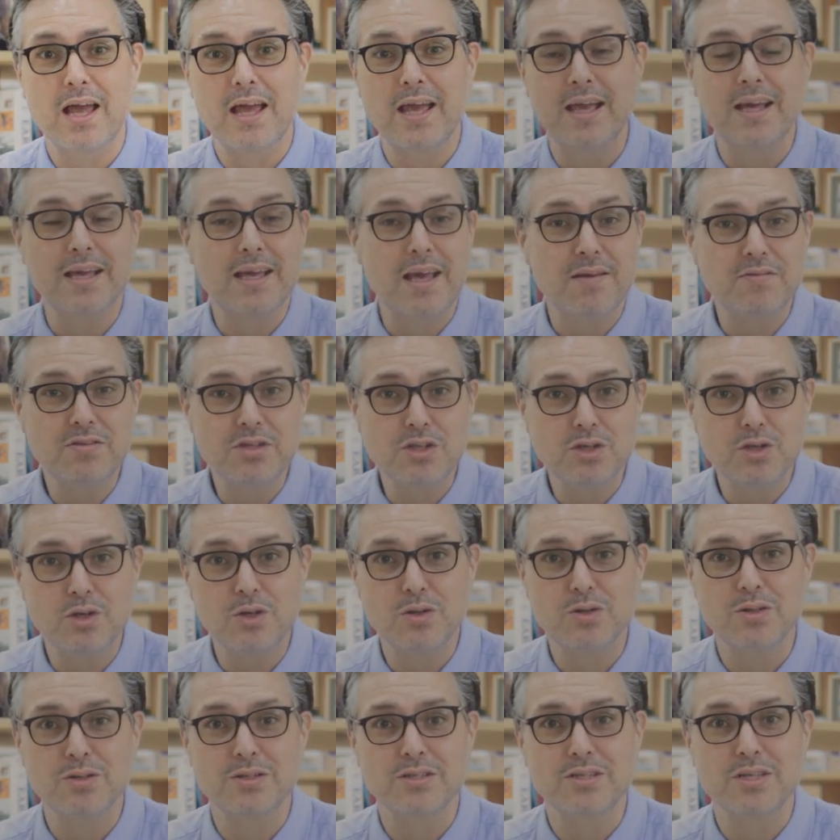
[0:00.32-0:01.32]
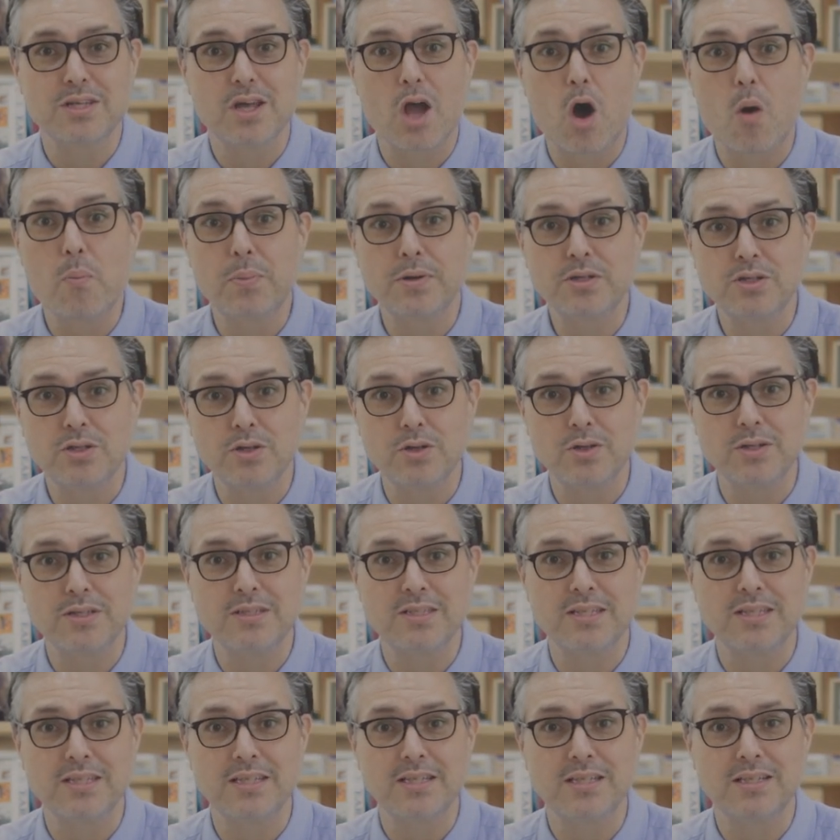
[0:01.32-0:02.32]
It gives students the
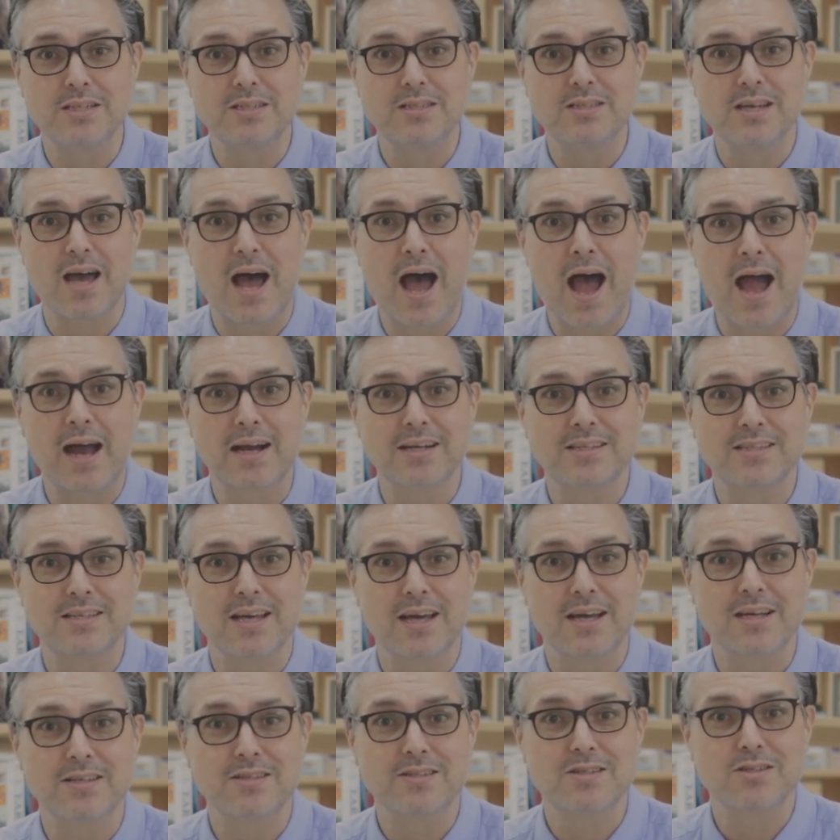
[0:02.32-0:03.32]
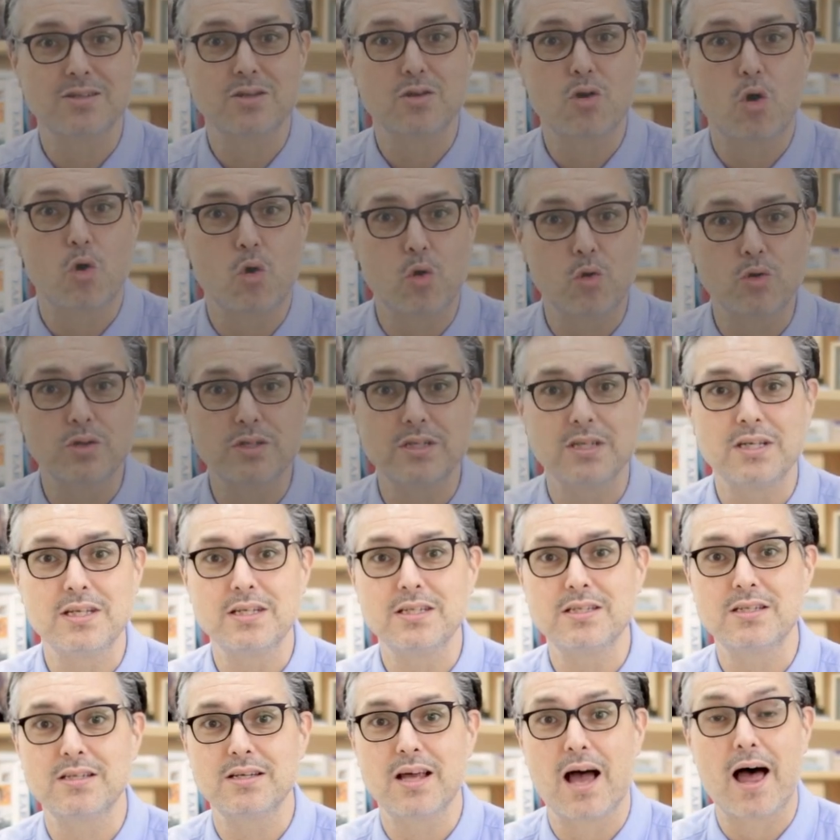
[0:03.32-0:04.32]
opportunity to access
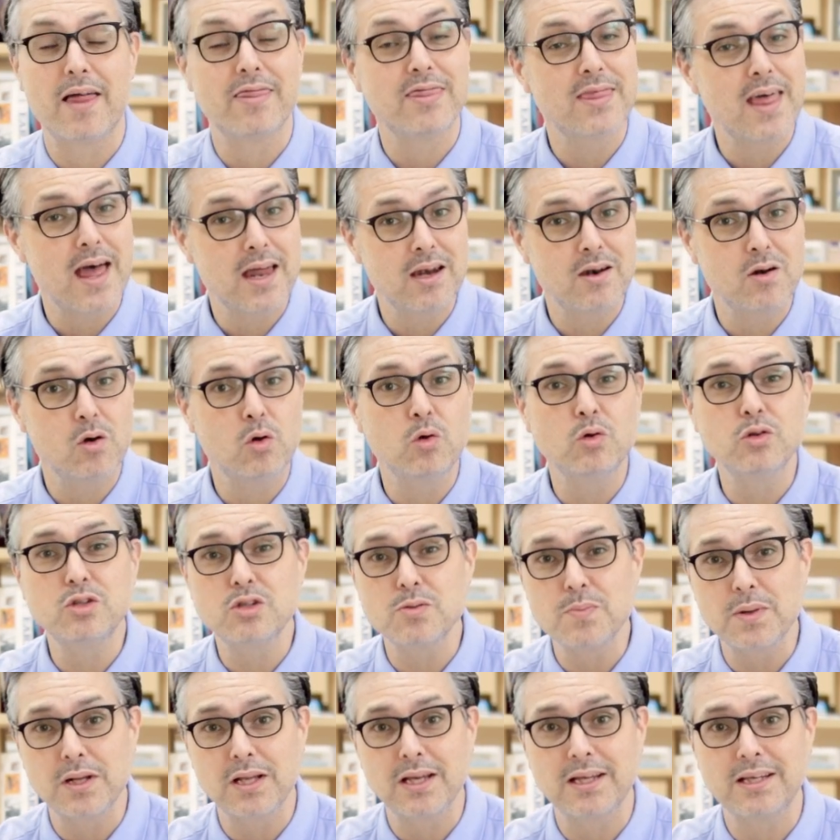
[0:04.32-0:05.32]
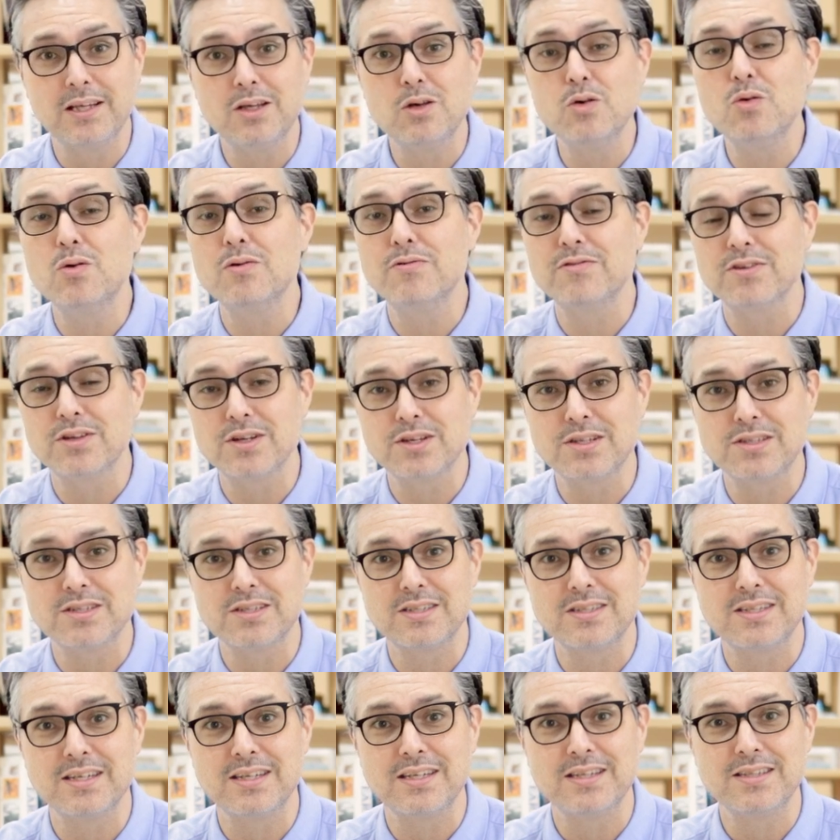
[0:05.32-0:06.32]
courses and then ultimately
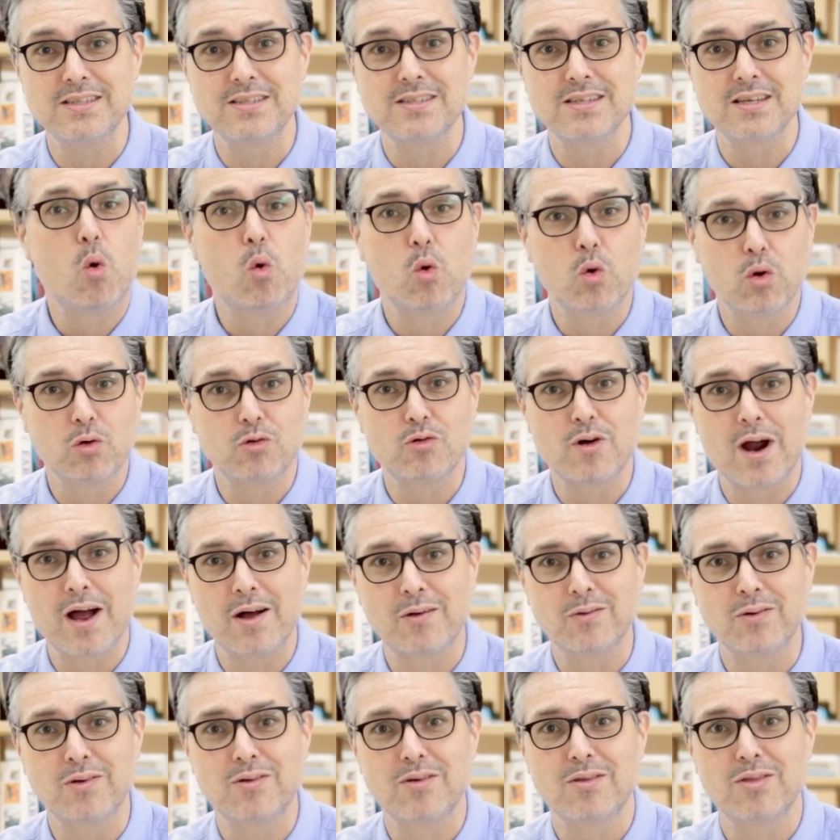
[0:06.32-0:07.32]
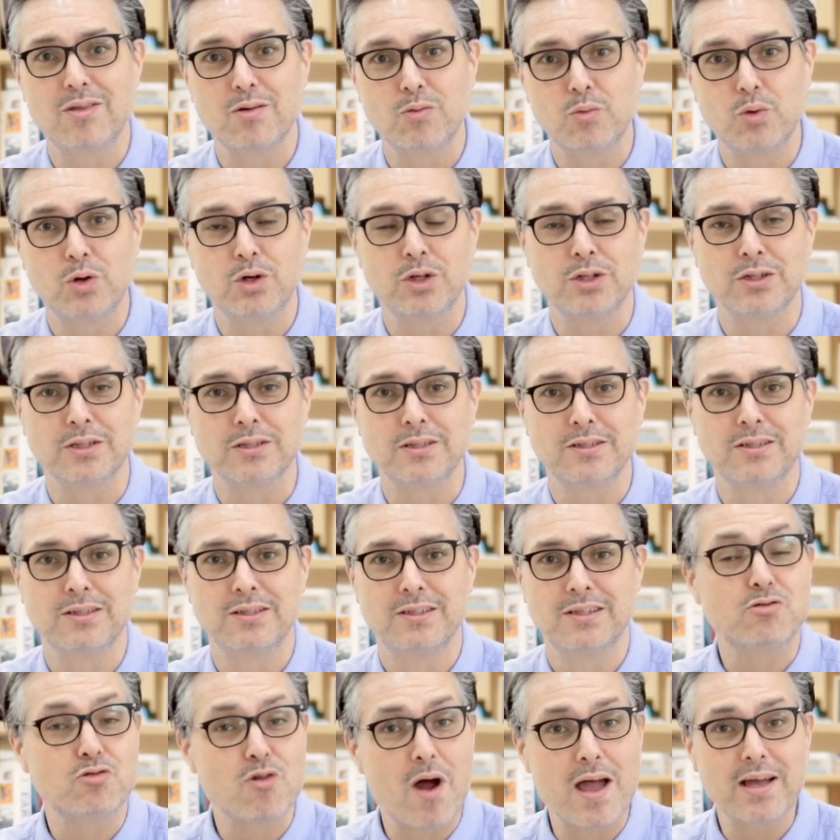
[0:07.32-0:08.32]
universities all around the world.
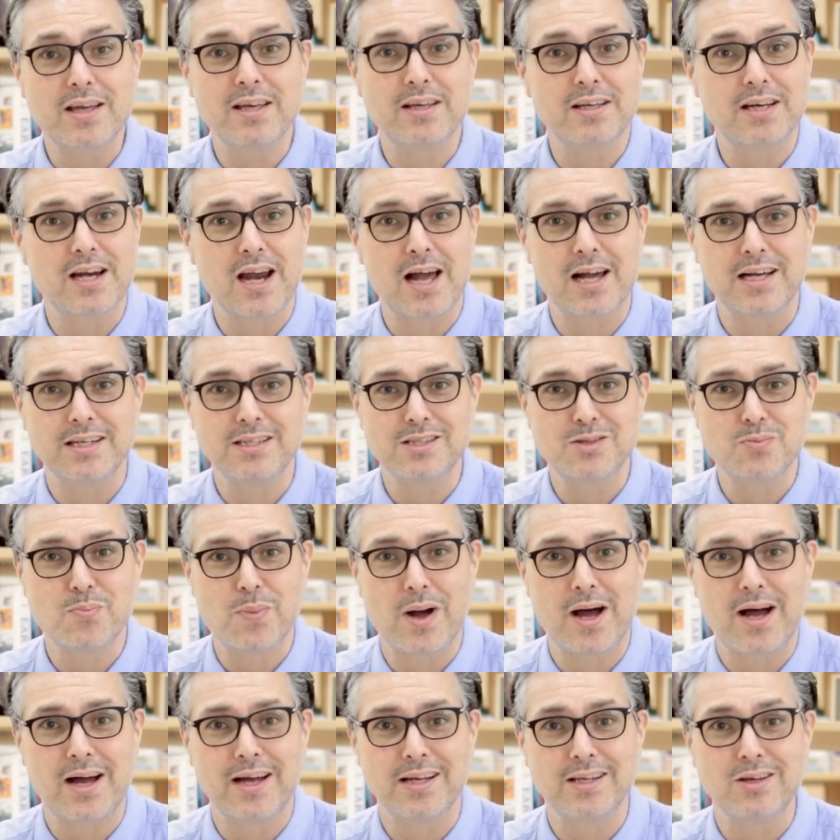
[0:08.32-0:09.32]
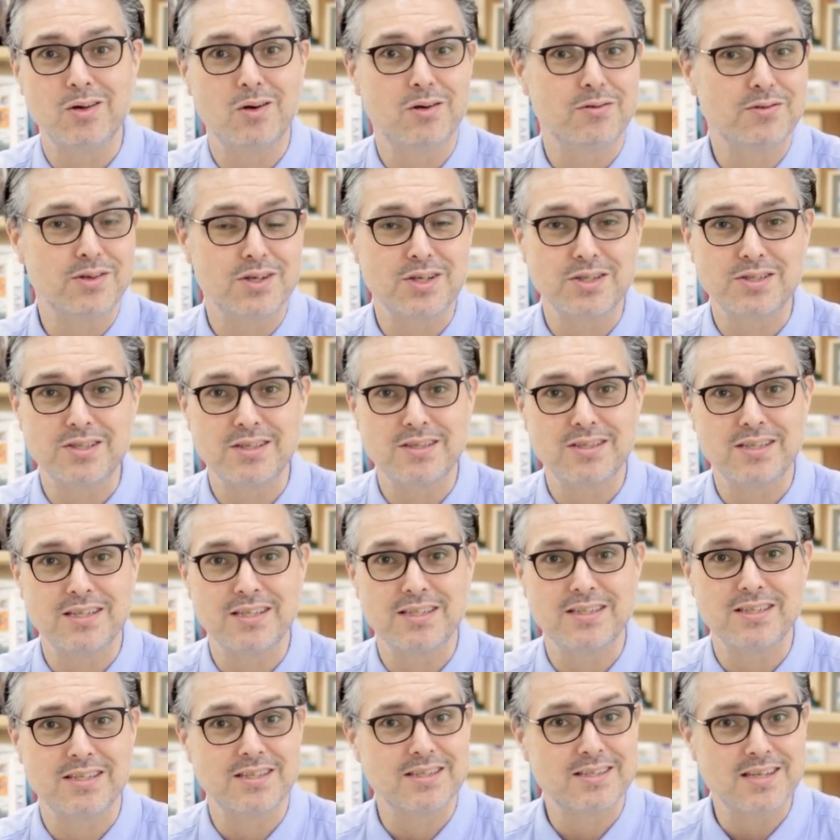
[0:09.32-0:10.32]
It's recognized by
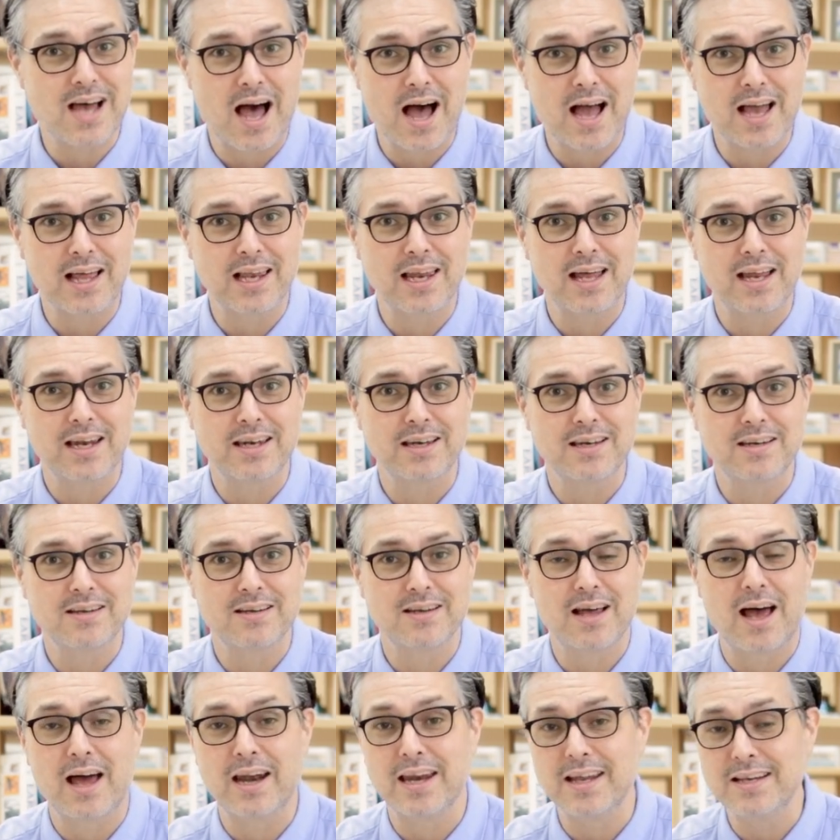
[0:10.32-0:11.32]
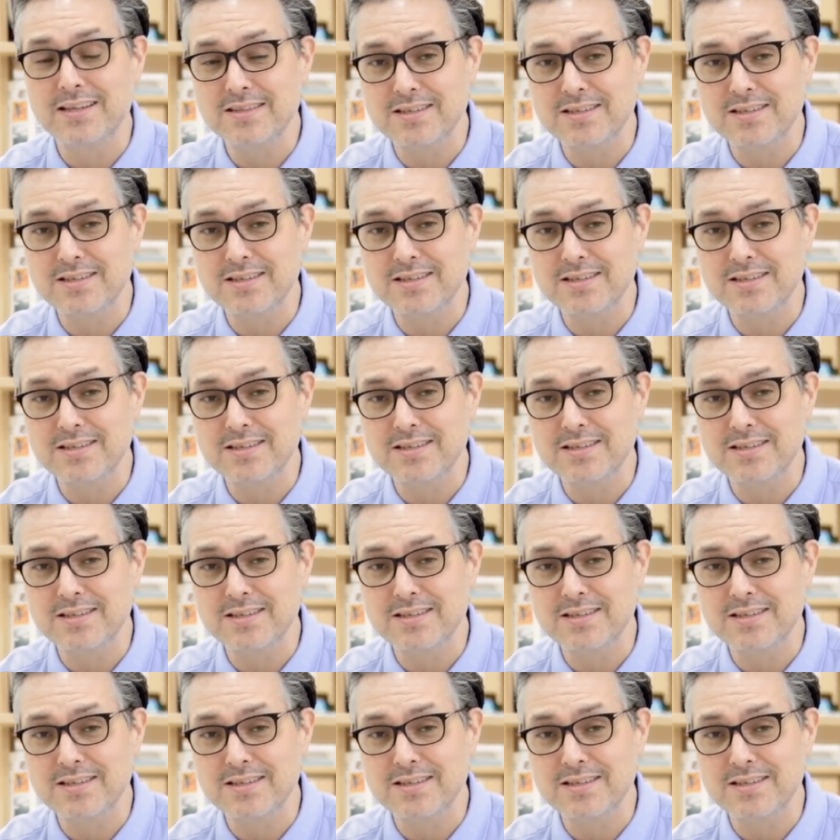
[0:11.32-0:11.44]
universities in Thailand and